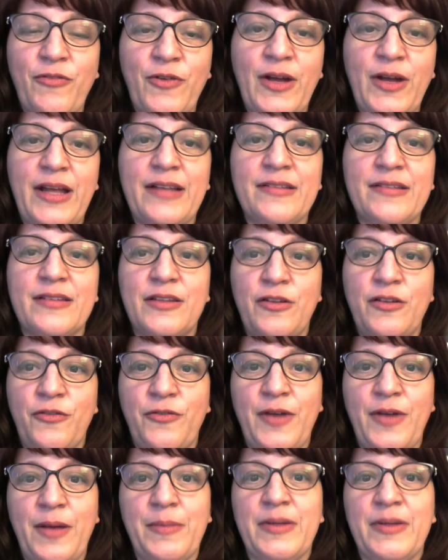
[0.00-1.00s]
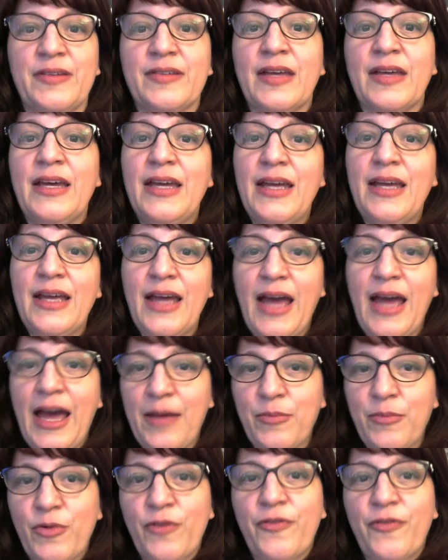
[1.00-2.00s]
friends and their families
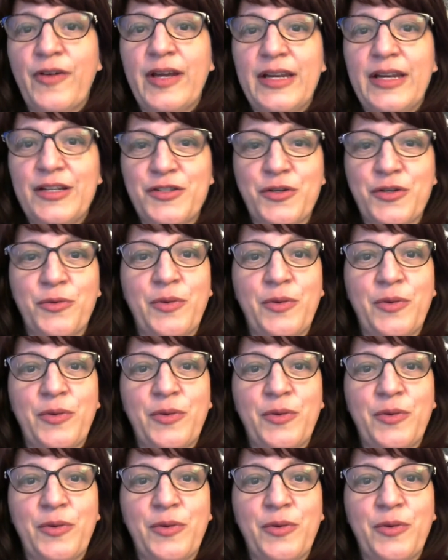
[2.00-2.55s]
had more financial